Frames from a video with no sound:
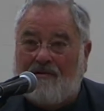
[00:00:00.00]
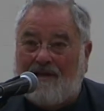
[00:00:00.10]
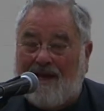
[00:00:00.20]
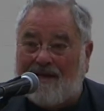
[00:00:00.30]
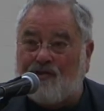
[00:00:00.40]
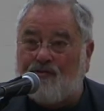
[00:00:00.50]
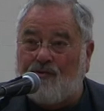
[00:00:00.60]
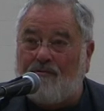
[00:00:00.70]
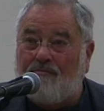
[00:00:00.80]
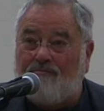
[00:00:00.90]

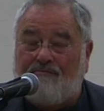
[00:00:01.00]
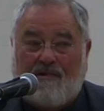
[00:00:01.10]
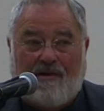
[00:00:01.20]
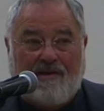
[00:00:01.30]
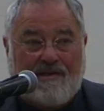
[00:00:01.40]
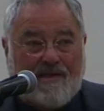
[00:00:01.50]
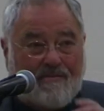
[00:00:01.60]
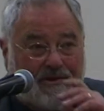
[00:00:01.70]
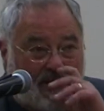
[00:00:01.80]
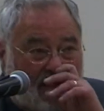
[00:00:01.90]
natural on the
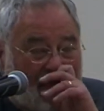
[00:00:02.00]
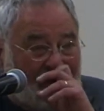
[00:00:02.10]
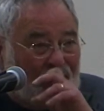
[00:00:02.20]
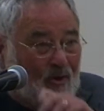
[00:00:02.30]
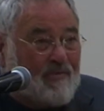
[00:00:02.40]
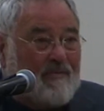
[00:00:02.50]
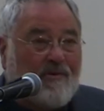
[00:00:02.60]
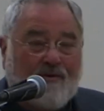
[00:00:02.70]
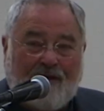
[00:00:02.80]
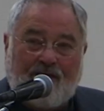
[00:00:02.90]
assumption that all
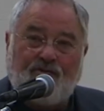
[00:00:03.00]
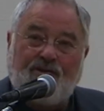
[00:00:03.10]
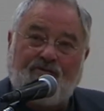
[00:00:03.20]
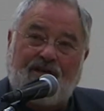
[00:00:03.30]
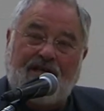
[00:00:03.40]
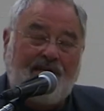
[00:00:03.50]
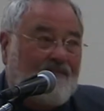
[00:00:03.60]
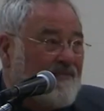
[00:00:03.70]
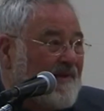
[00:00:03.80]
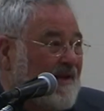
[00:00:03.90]
people are naturally greedy,
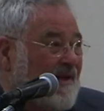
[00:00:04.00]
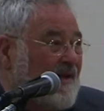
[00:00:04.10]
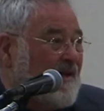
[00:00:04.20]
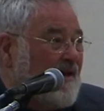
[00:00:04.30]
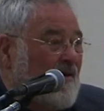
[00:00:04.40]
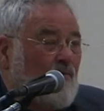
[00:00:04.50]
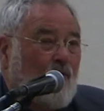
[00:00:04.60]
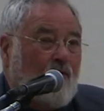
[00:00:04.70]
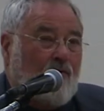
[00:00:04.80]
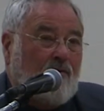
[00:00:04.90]

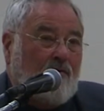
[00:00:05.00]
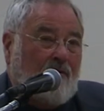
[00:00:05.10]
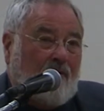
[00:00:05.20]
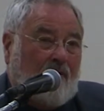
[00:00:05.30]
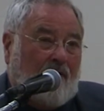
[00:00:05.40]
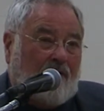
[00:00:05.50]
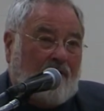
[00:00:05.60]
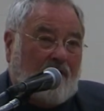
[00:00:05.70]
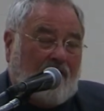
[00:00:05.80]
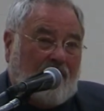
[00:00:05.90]
moral on
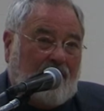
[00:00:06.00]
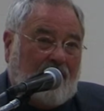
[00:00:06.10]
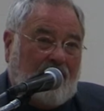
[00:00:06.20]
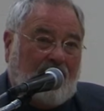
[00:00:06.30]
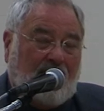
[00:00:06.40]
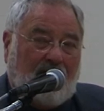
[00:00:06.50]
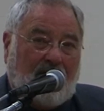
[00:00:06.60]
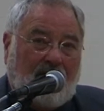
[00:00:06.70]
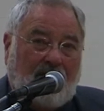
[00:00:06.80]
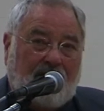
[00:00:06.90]
the
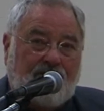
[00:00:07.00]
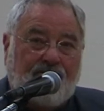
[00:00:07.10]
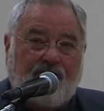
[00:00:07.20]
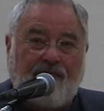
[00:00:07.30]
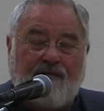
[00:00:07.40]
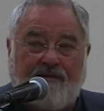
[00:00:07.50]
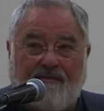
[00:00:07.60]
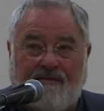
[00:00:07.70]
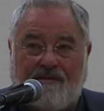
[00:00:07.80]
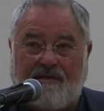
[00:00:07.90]

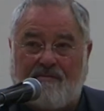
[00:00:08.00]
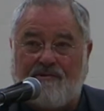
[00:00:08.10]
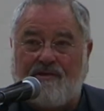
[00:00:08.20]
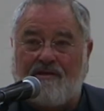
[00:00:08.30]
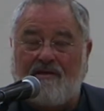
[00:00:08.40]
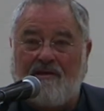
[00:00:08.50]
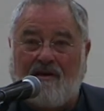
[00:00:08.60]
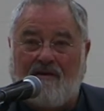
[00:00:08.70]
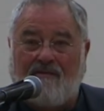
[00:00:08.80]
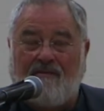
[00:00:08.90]
conservative assumption
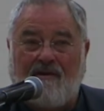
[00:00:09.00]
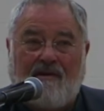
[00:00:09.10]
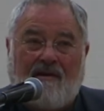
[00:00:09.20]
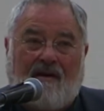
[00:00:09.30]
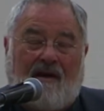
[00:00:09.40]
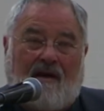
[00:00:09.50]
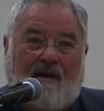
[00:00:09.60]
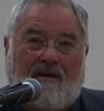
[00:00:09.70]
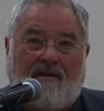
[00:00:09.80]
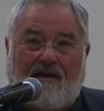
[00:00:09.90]
of
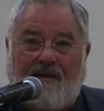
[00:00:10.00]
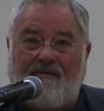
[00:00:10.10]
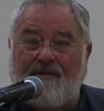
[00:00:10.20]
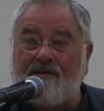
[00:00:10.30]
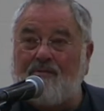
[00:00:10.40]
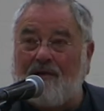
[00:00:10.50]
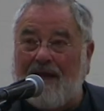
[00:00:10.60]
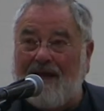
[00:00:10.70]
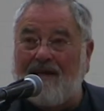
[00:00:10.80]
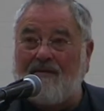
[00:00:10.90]
the invisible
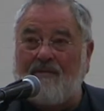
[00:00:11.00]
hand